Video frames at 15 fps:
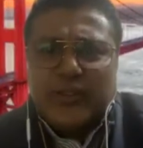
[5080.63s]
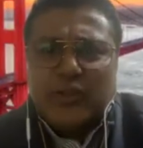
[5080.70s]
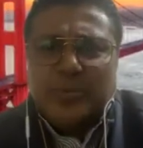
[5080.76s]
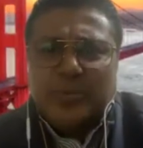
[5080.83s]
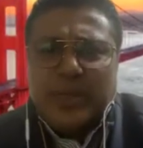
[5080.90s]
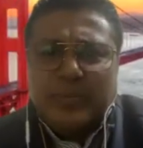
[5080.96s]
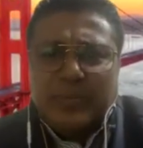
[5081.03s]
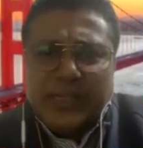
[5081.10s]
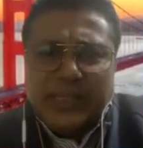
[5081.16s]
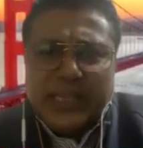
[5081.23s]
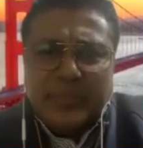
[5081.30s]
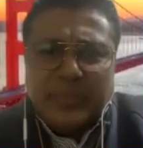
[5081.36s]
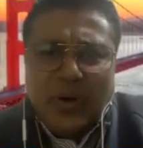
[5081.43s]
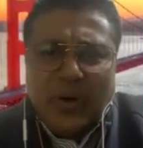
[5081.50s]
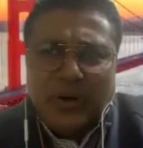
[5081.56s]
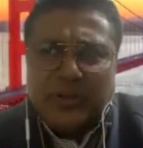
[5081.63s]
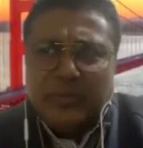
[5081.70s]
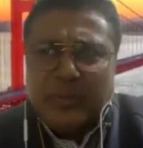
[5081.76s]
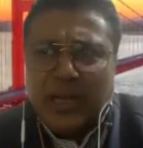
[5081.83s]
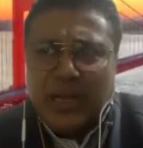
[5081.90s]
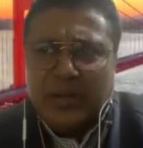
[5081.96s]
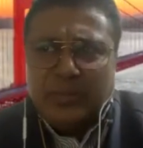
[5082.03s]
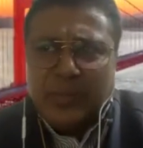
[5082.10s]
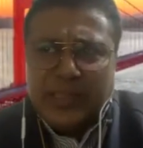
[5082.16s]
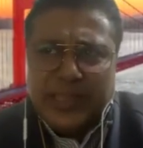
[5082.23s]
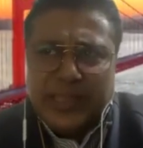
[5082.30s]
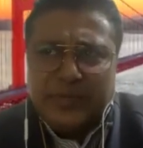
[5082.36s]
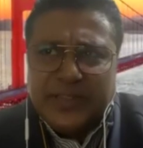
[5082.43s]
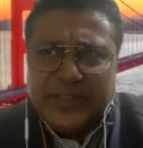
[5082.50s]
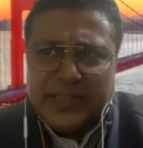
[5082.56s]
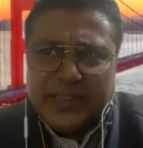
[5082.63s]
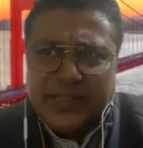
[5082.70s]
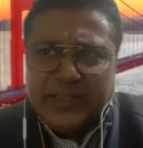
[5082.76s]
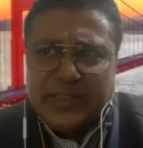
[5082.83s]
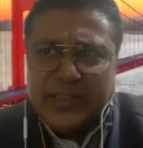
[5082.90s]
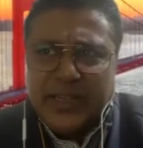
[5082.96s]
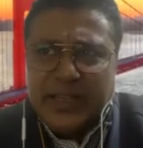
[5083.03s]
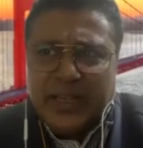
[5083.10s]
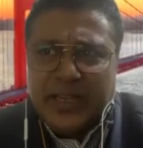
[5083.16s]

It has to be a multi-pronged, multifaceted